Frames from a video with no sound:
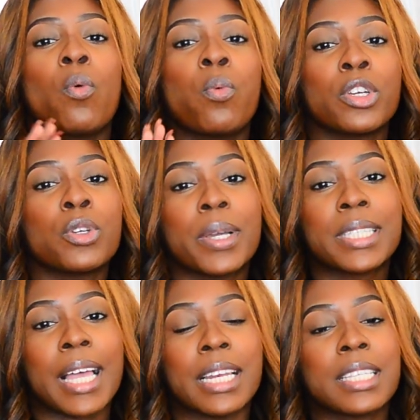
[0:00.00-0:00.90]
were you
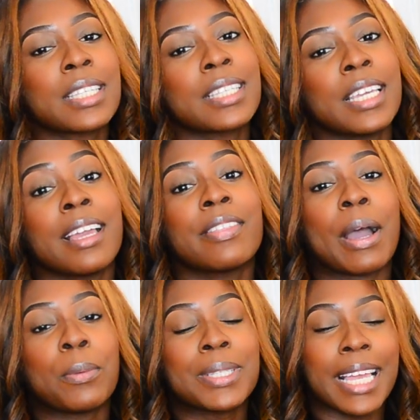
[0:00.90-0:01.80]
excited to see
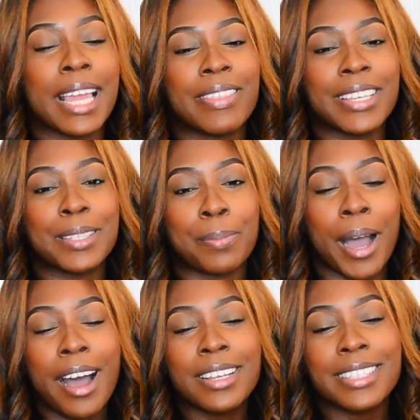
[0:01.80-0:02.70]
that was in this
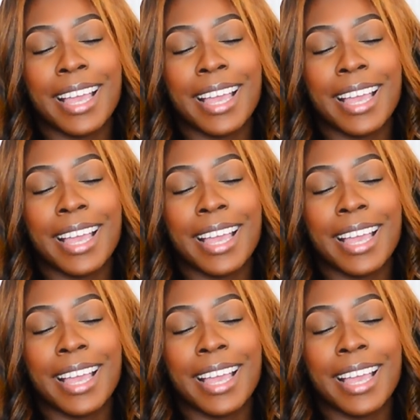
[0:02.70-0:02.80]
box.